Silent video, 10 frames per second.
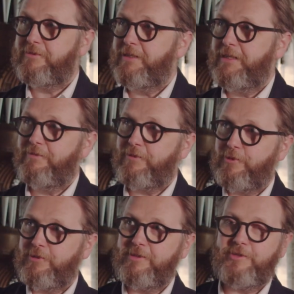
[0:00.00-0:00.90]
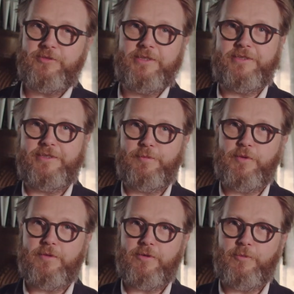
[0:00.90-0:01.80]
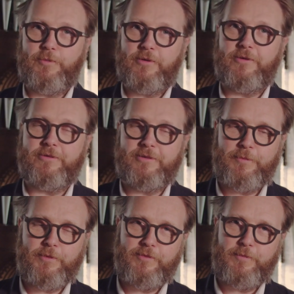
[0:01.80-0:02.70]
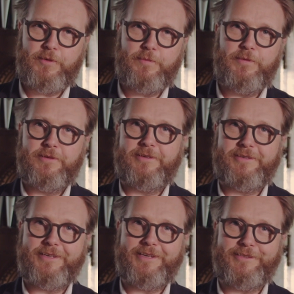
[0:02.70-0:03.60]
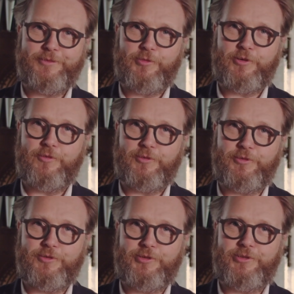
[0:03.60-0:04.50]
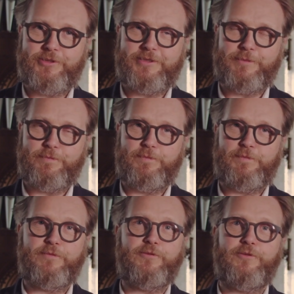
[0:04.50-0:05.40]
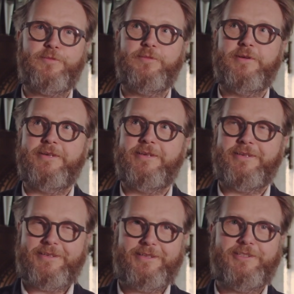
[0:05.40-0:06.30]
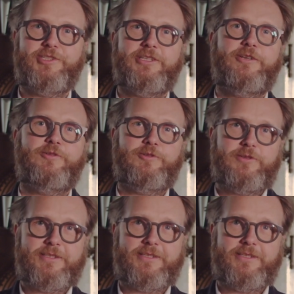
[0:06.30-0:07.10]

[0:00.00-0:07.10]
they live across the street in the pub, above the pub, and walk over to the church and perform Il Cielo in una